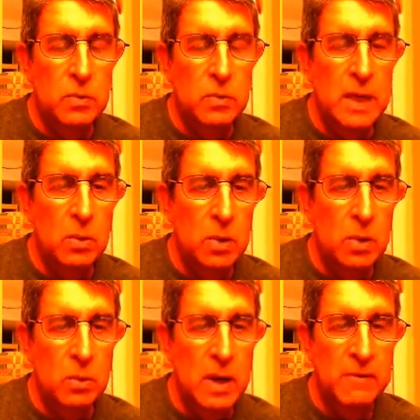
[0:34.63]
grade
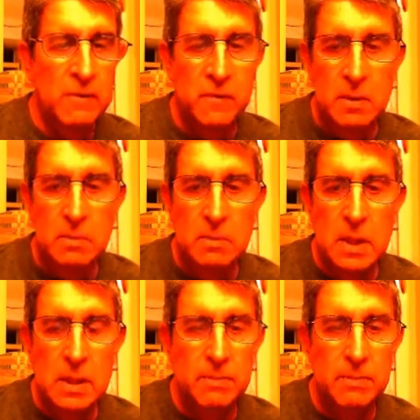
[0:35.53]
all the way
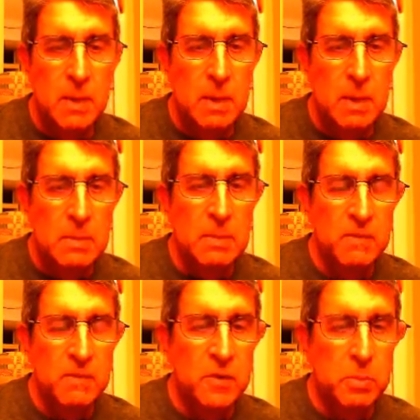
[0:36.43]
from
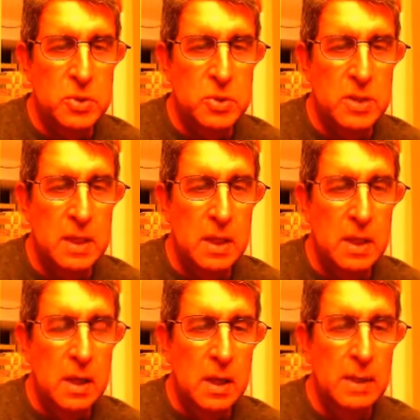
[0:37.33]
maybe a few percent
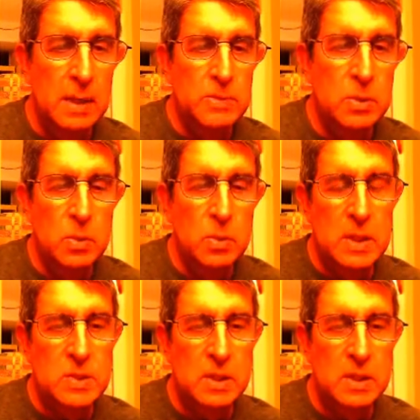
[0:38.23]
up
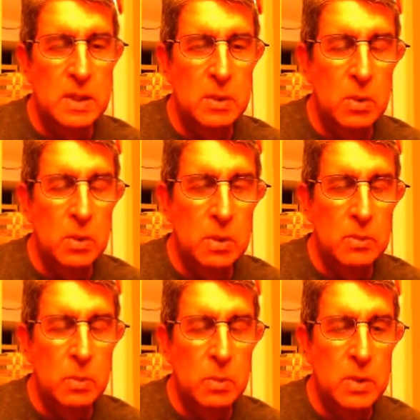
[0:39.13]
to something
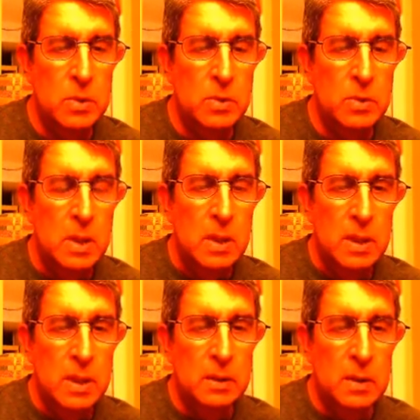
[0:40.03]
where there
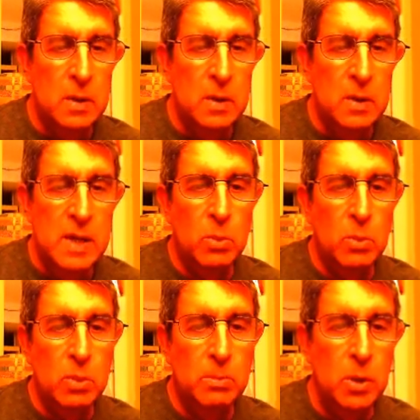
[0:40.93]
are
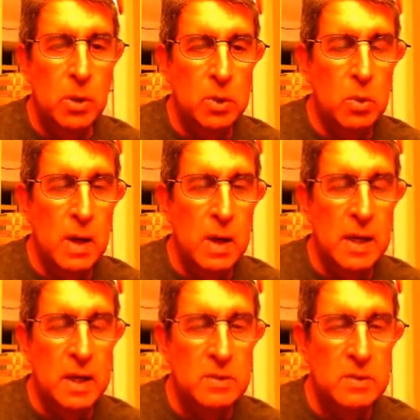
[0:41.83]
equal molar
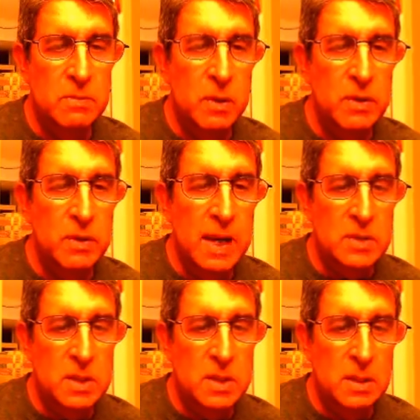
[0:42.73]
quantities of both
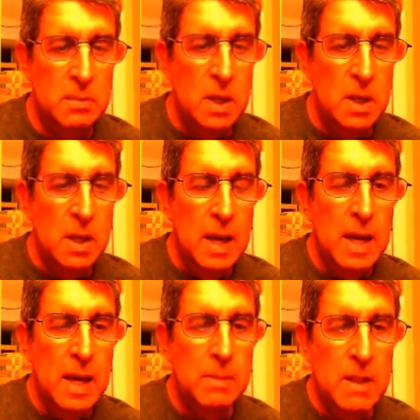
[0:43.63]
calcium
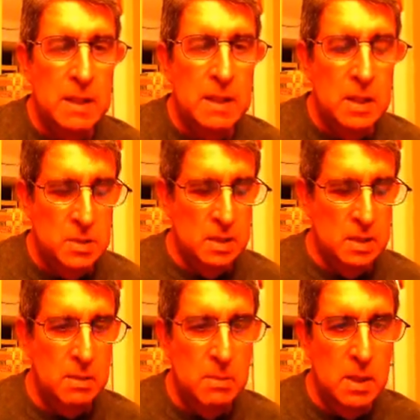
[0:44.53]
and
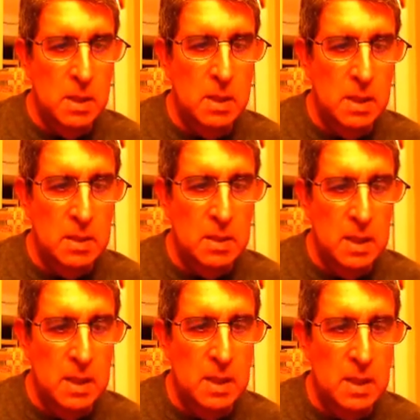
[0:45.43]
magnesium in
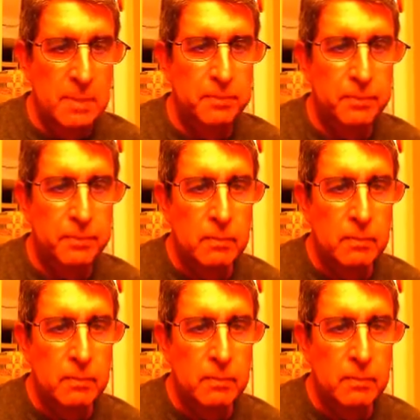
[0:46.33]
the